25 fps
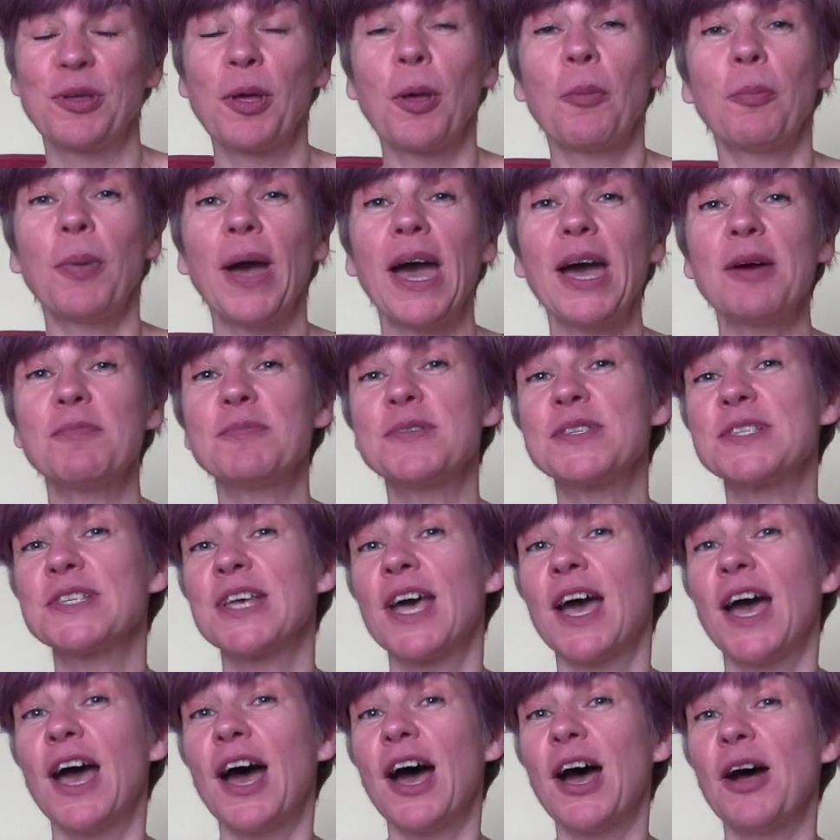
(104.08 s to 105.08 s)
Perhaps
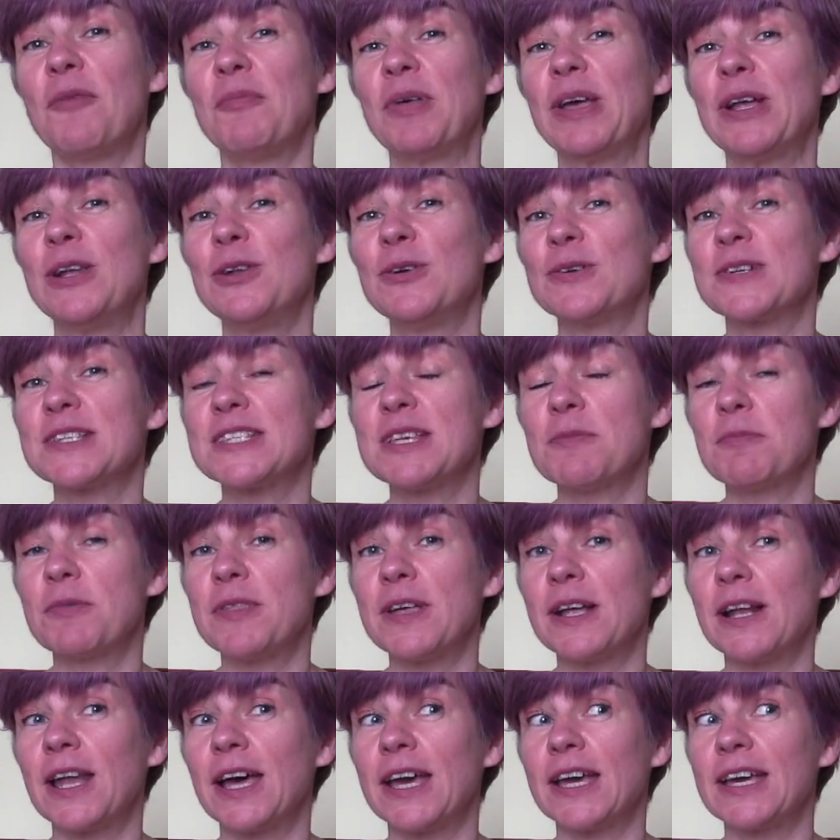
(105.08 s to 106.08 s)
it looked
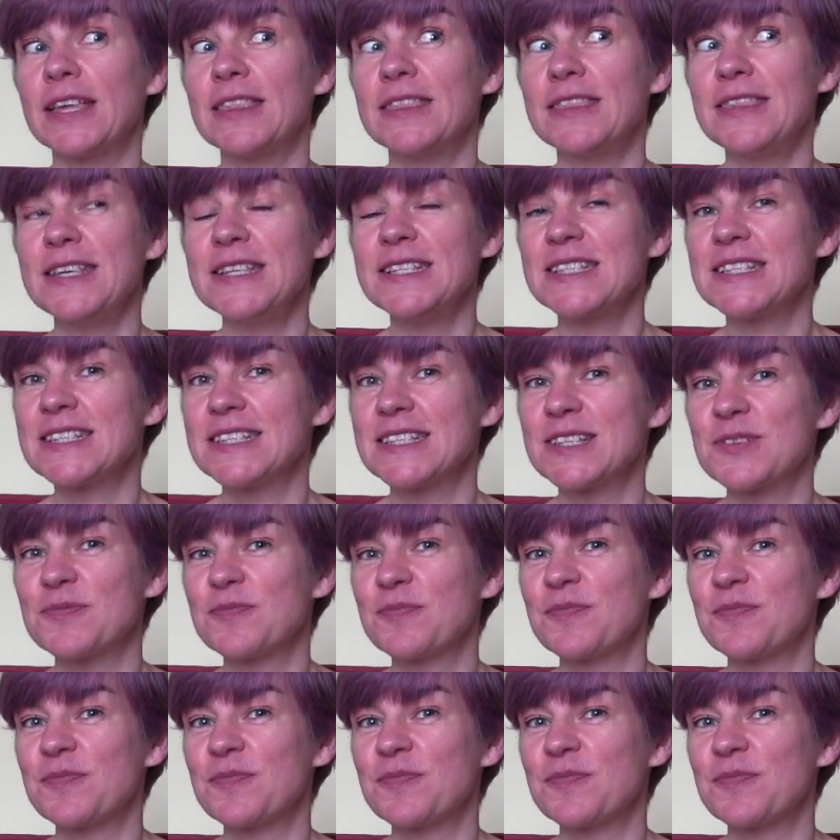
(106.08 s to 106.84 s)
something like this.